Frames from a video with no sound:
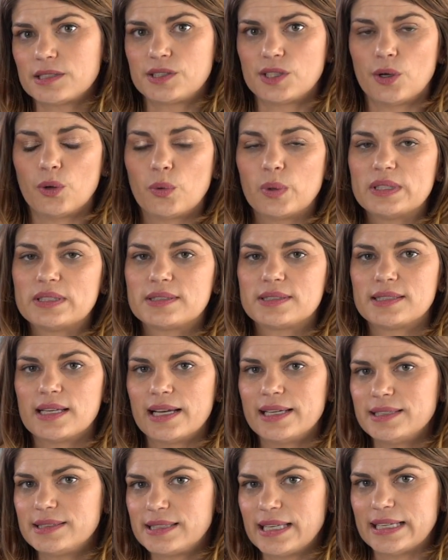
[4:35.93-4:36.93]
So
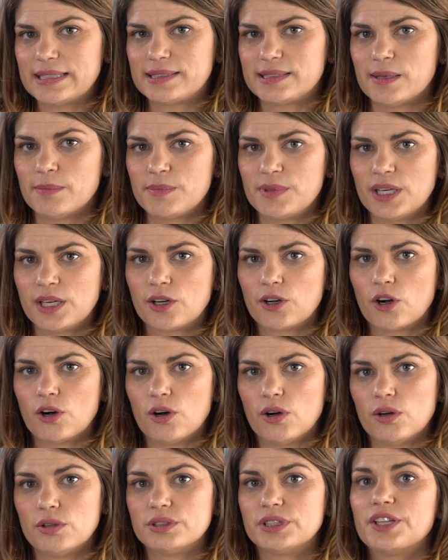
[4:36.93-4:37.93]
Zeiss has something
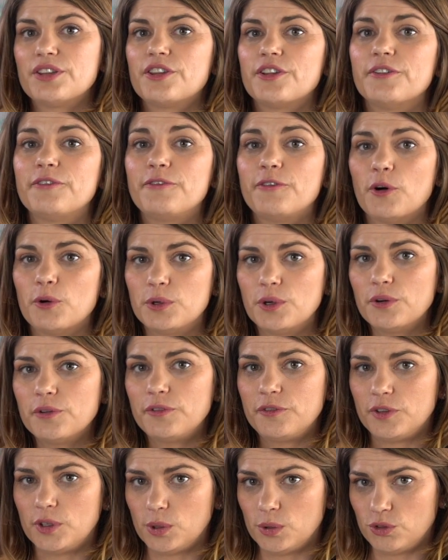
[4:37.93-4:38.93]
called the
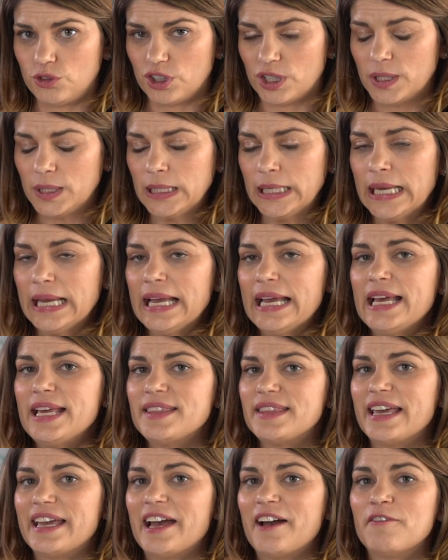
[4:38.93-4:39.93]
PhotoFusion.
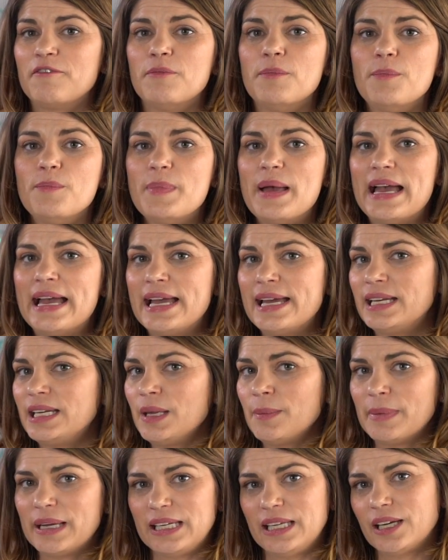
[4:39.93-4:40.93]
They have many,
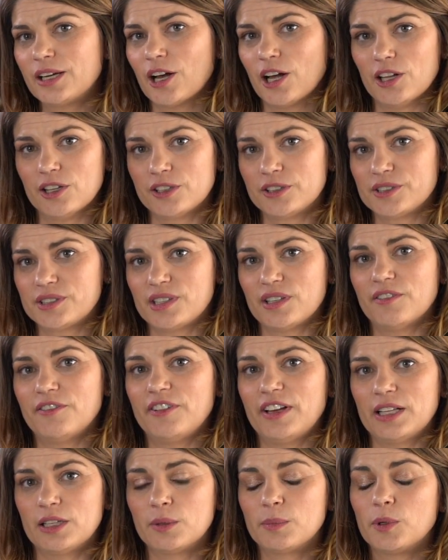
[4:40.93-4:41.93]
many colors
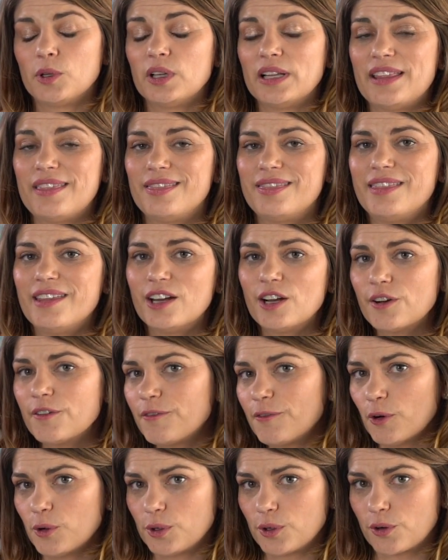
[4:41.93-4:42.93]
available in their
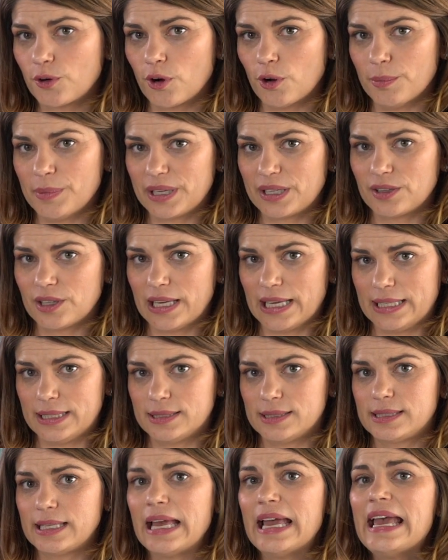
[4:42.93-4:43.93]
photochromic
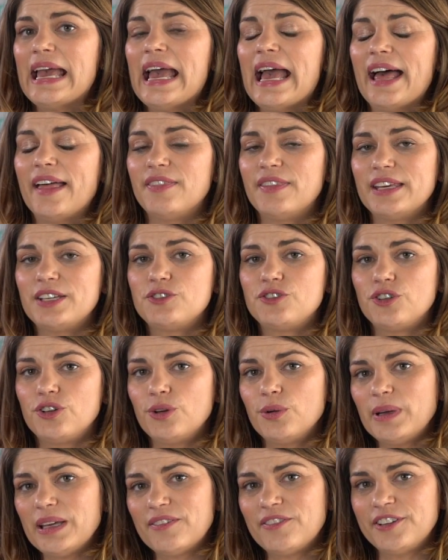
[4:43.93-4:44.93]
lens, and they
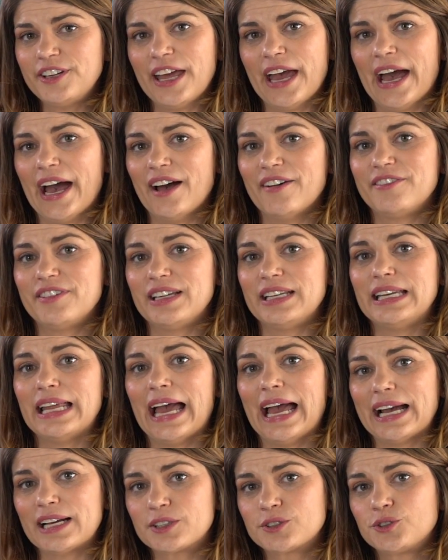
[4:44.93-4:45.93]
do even have an
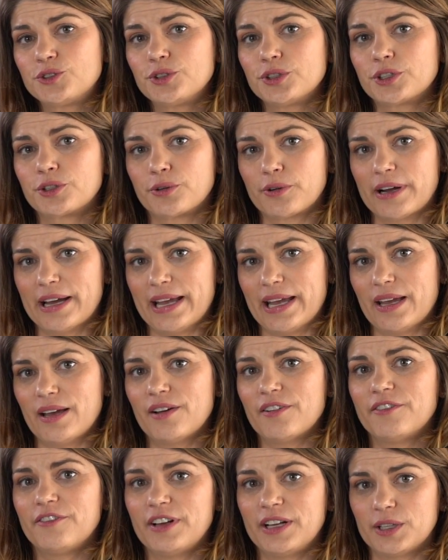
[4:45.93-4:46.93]
extra gray
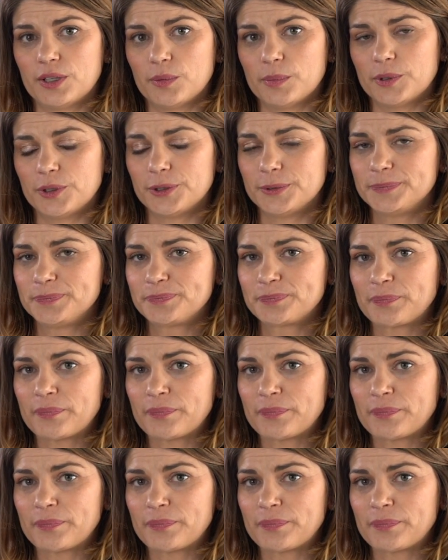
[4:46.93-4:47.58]
available.